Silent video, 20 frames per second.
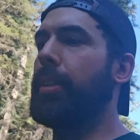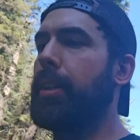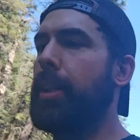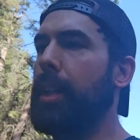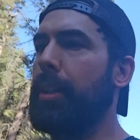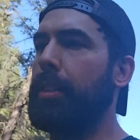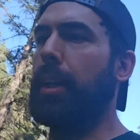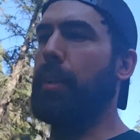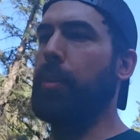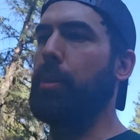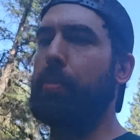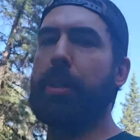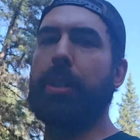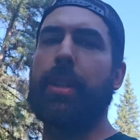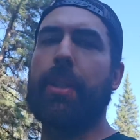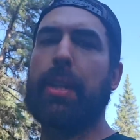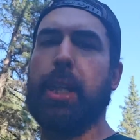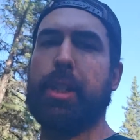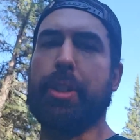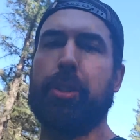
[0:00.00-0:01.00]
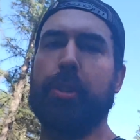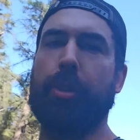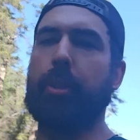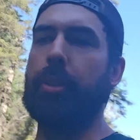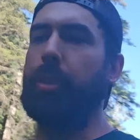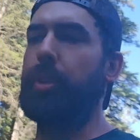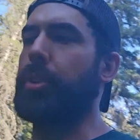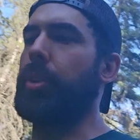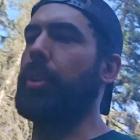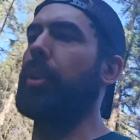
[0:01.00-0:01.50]
and that would be the
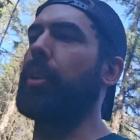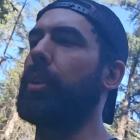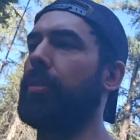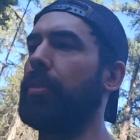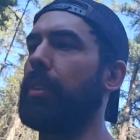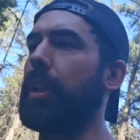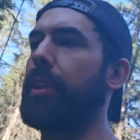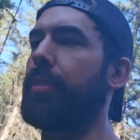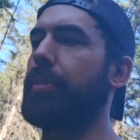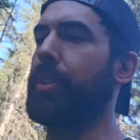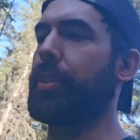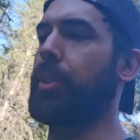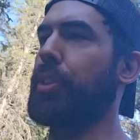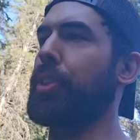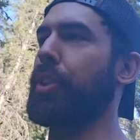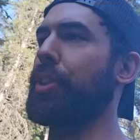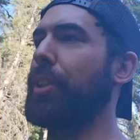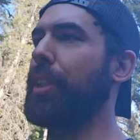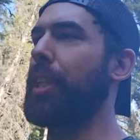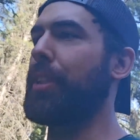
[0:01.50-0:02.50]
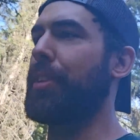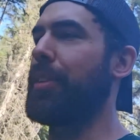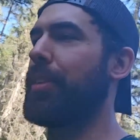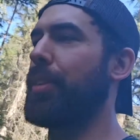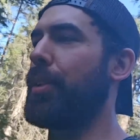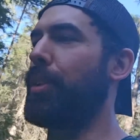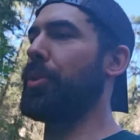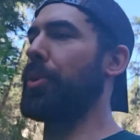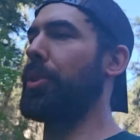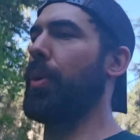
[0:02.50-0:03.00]
natural circle of life, is to just let
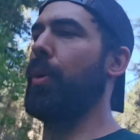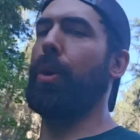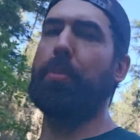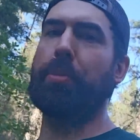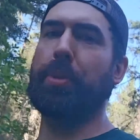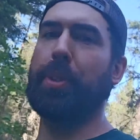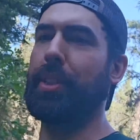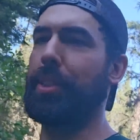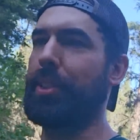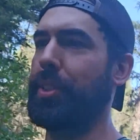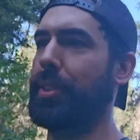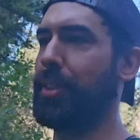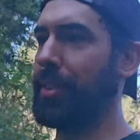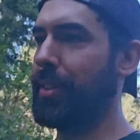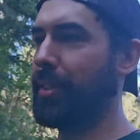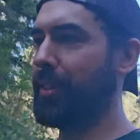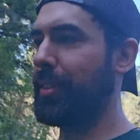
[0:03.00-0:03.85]
those corpses